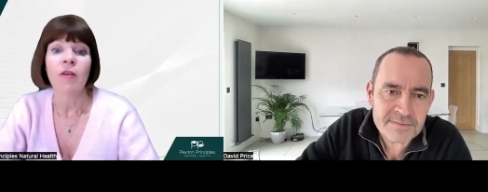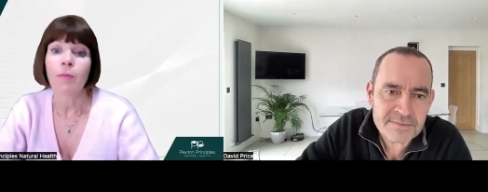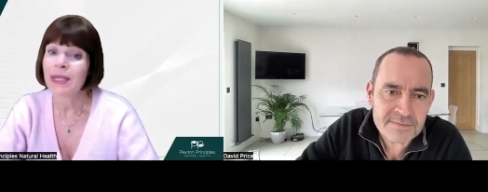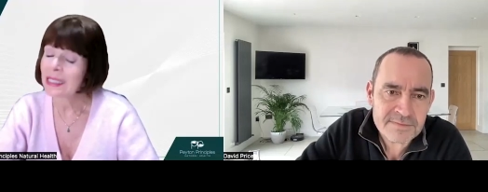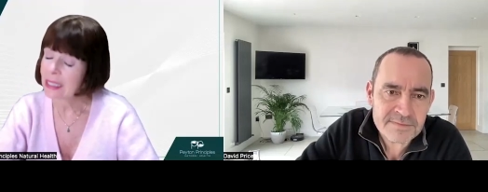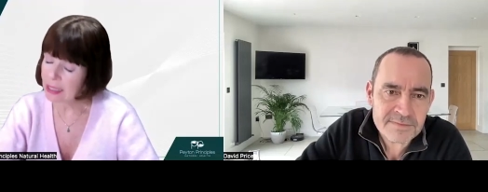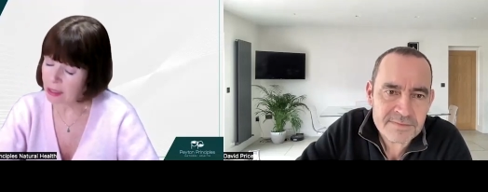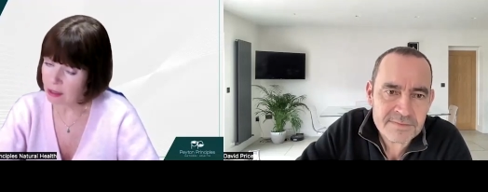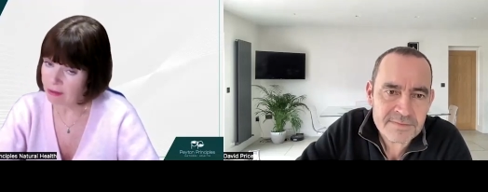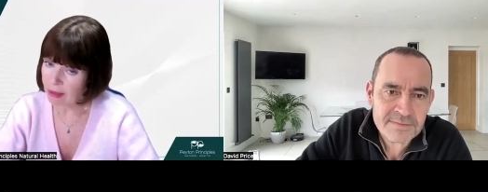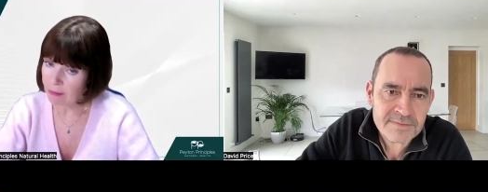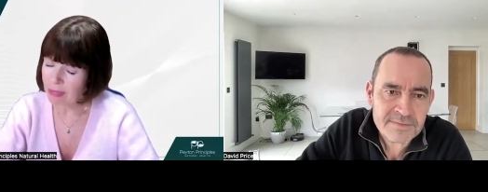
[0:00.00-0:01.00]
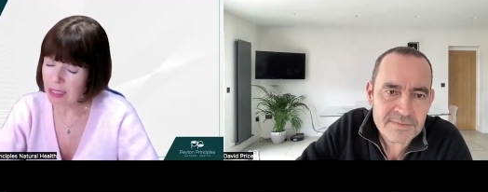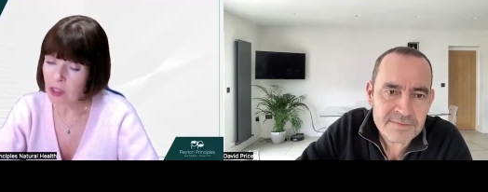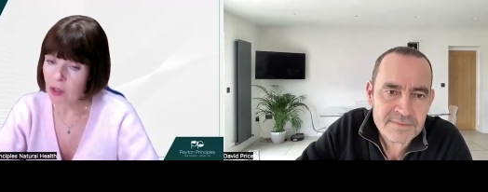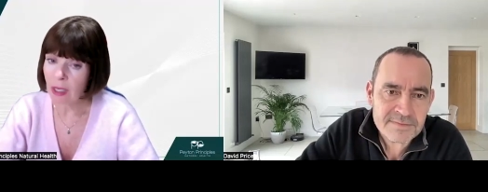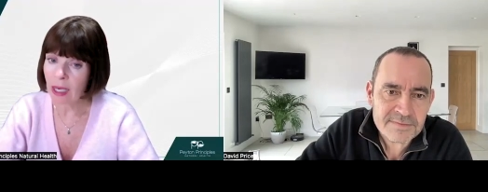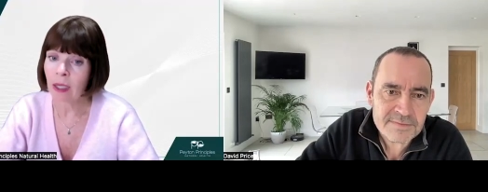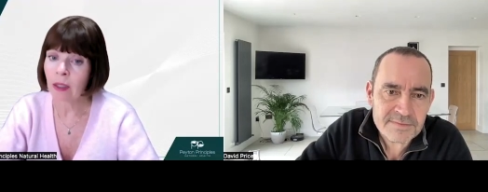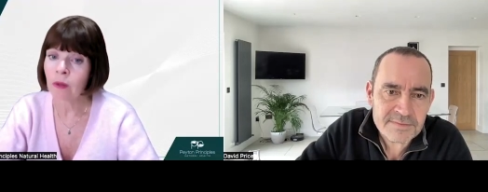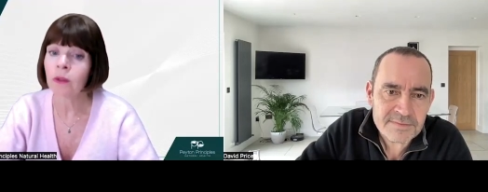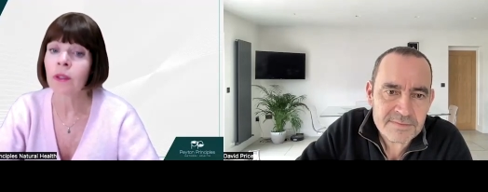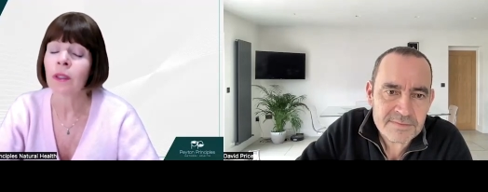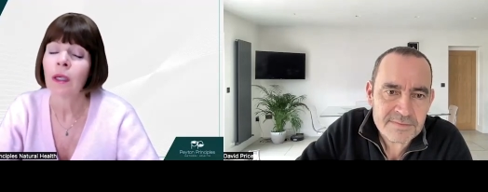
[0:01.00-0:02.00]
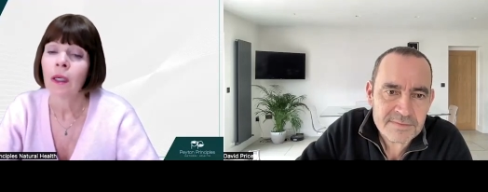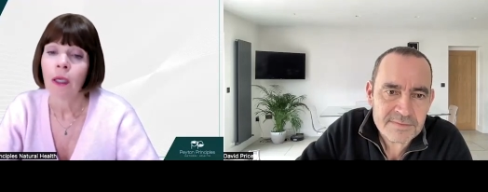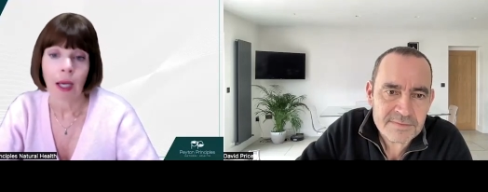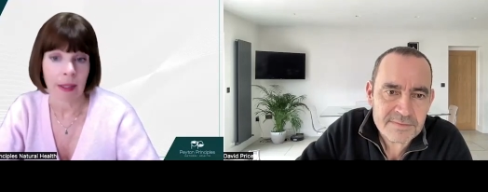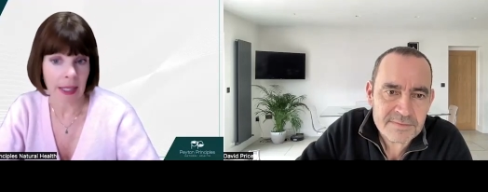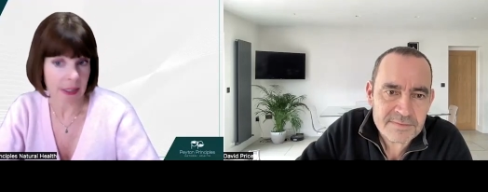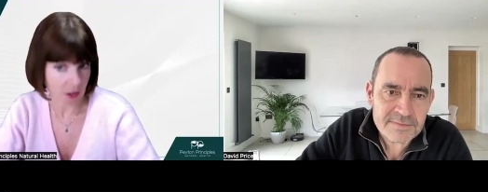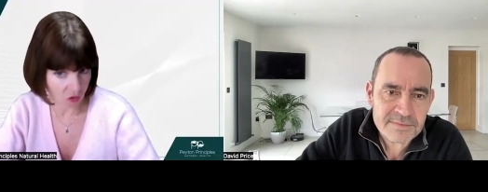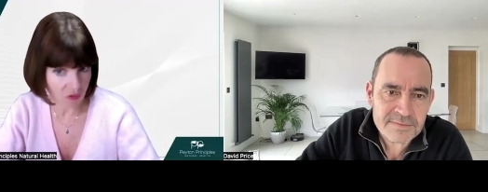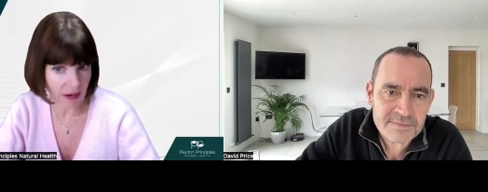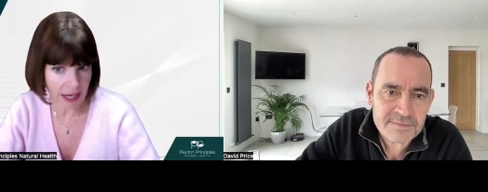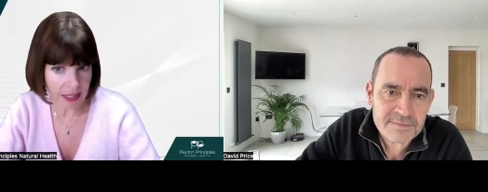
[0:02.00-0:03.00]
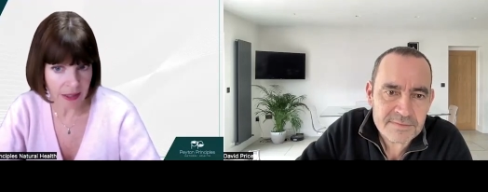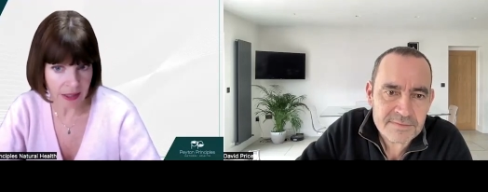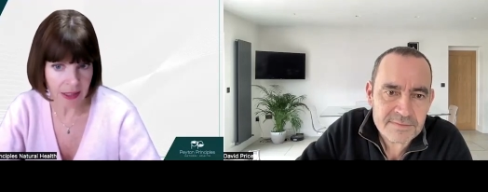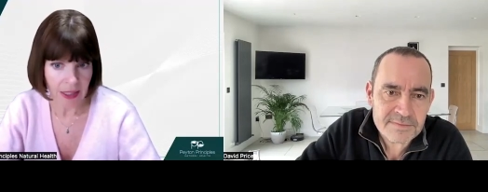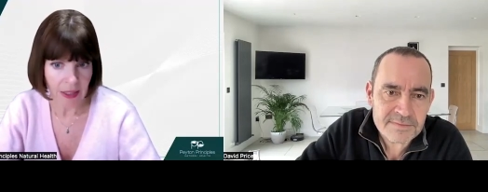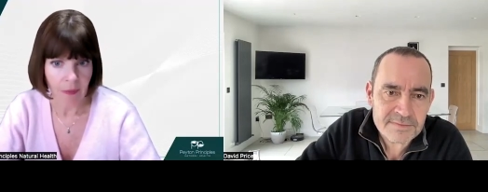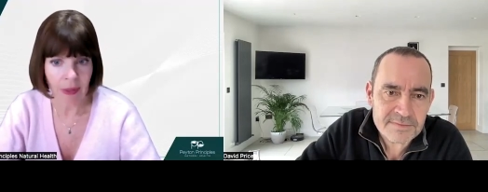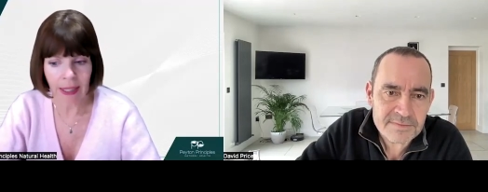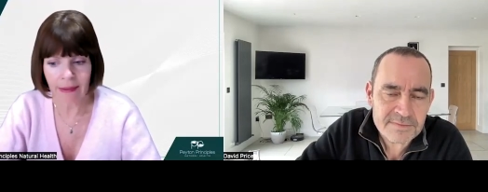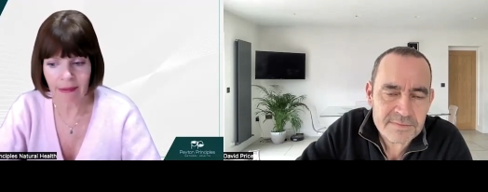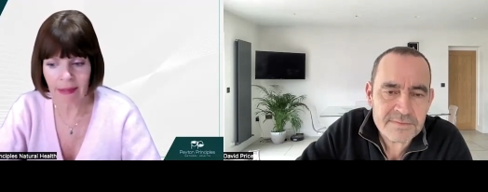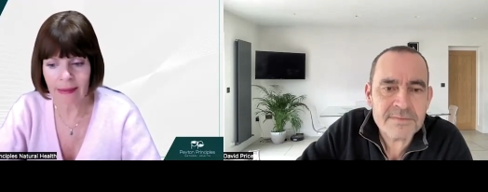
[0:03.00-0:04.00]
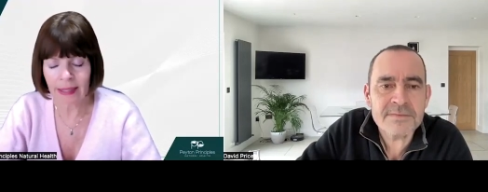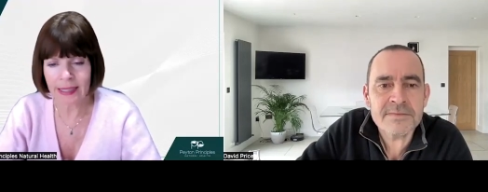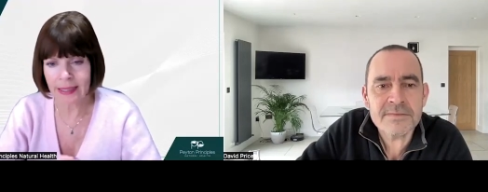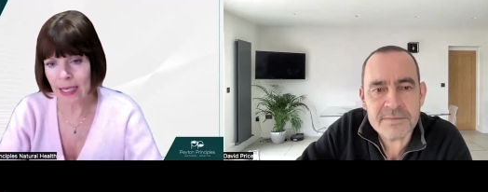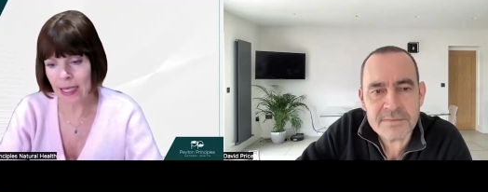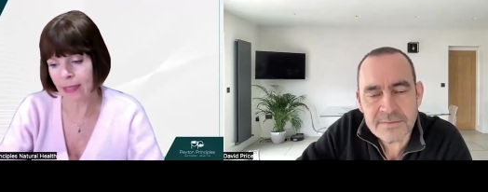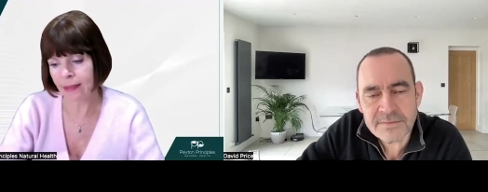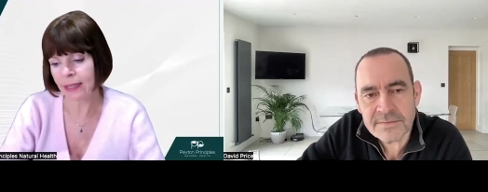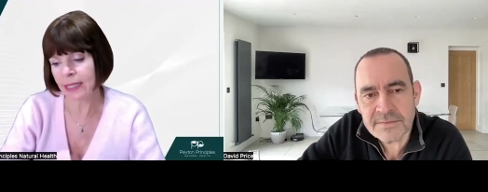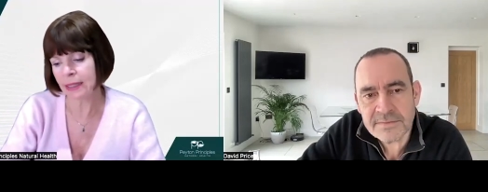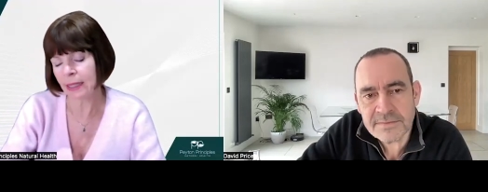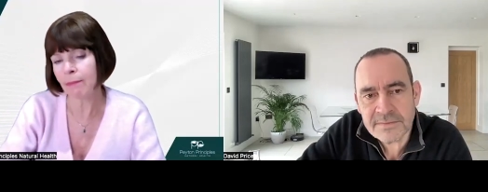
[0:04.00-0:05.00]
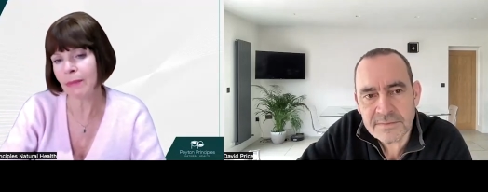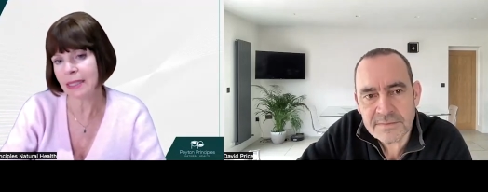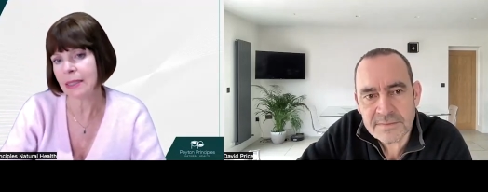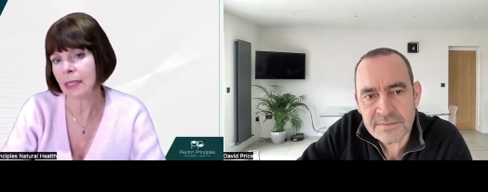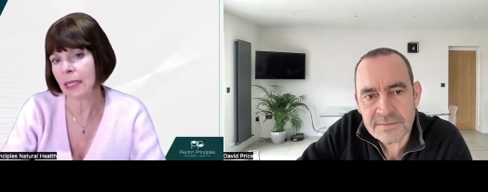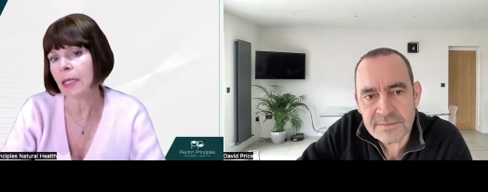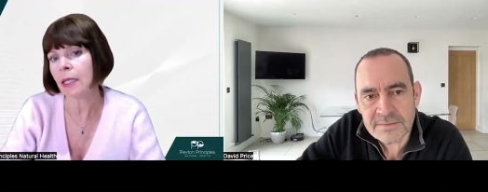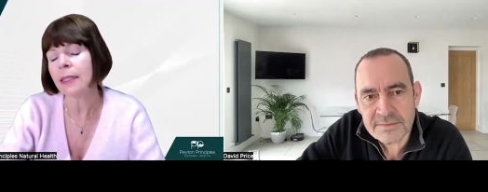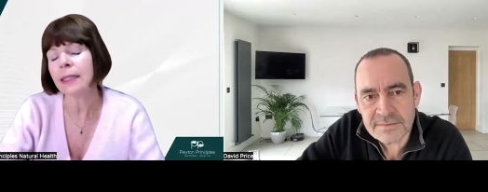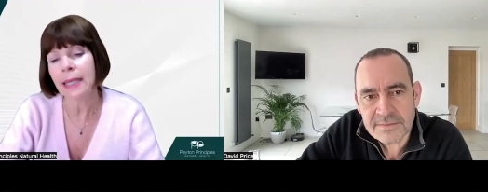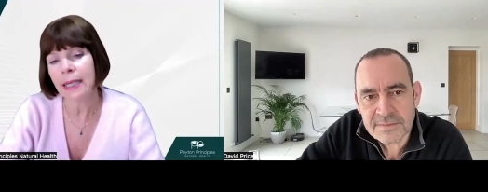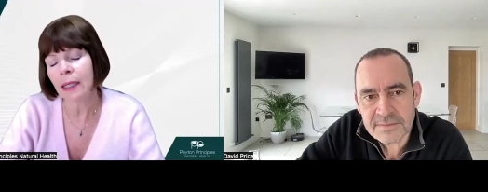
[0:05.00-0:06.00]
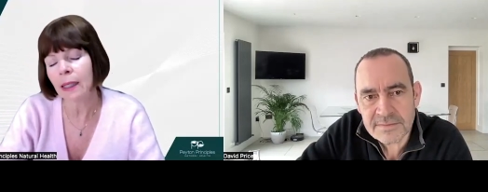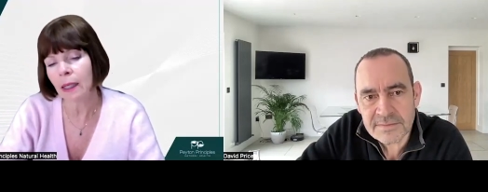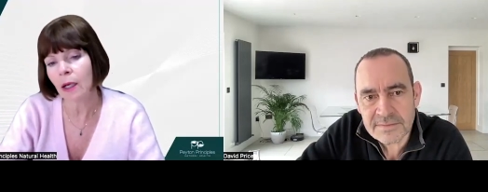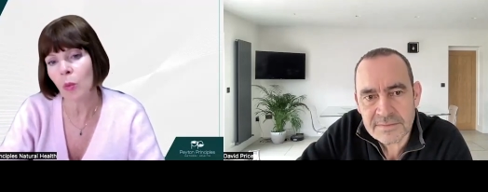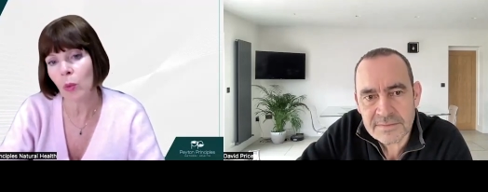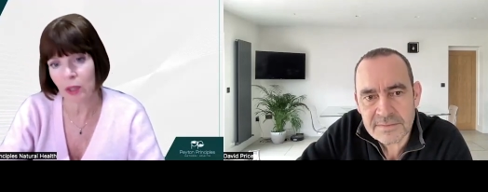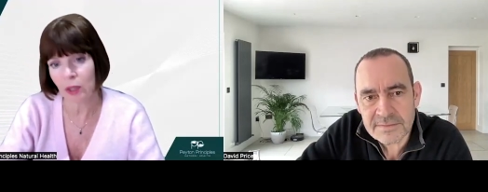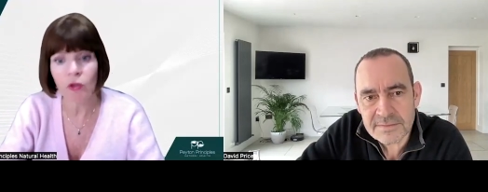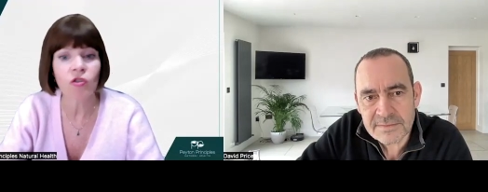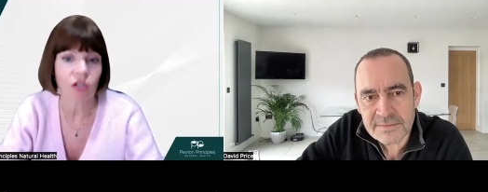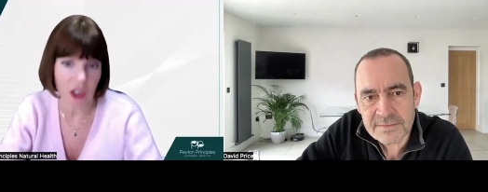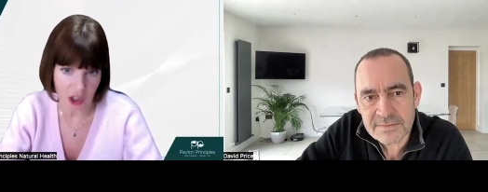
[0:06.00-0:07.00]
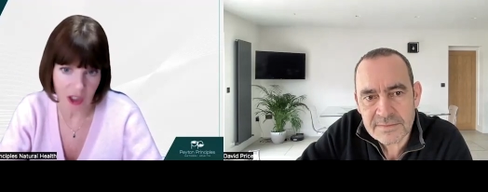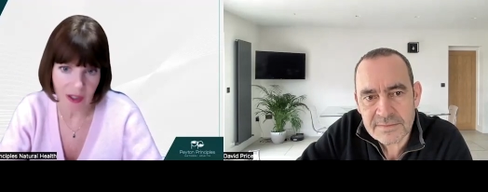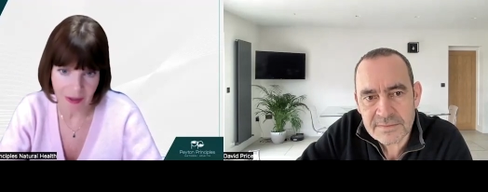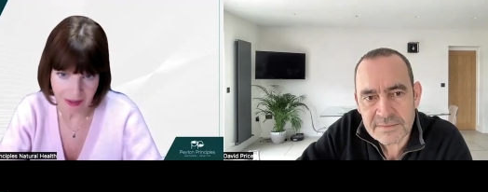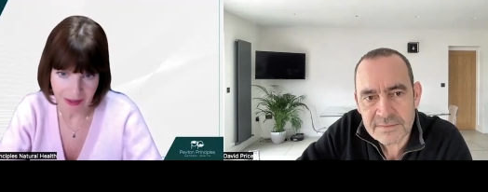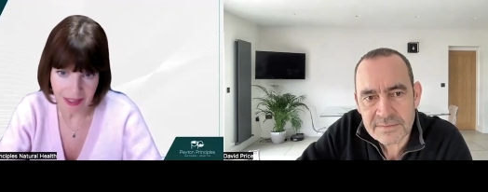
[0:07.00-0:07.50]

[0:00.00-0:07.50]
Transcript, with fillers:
Speaker 1: particularly around mental health, and that's great but I think there's that uh, there's a missing link with nutrition.